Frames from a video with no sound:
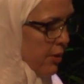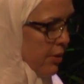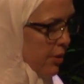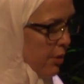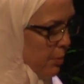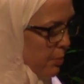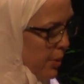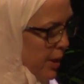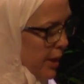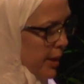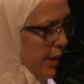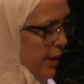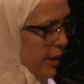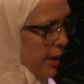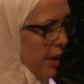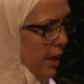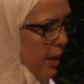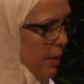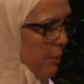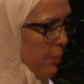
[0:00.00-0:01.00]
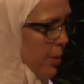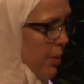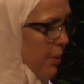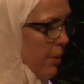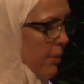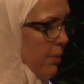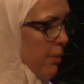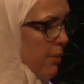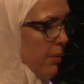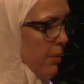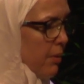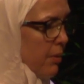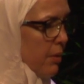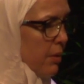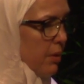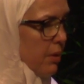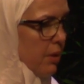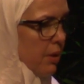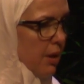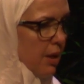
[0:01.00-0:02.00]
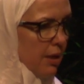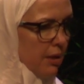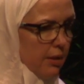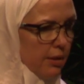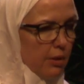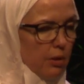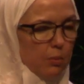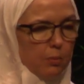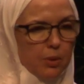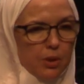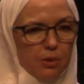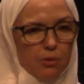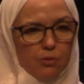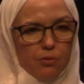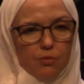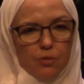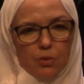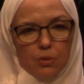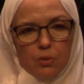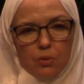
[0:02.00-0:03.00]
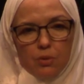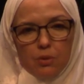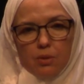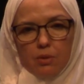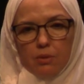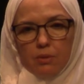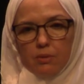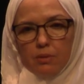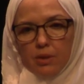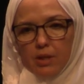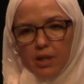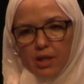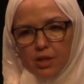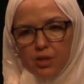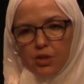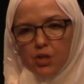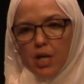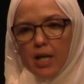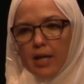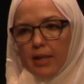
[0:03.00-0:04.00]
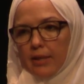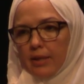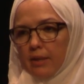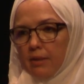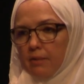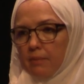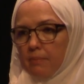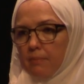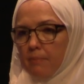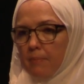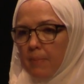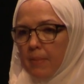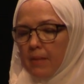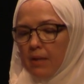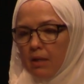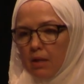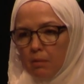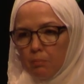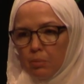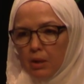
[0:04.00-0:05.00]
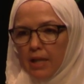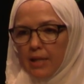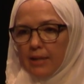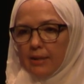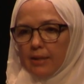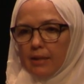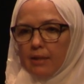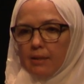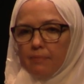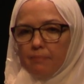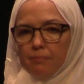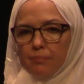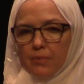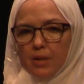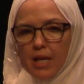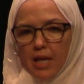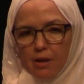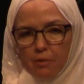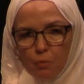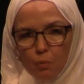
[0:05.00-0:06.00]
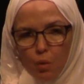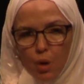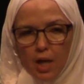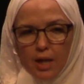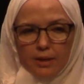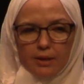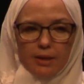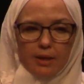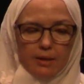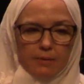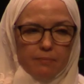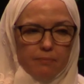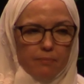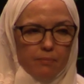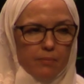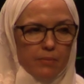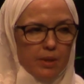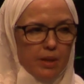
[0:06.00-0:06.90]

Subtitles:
They're picking up a little bit of food, a jacket, a blanket, and walking.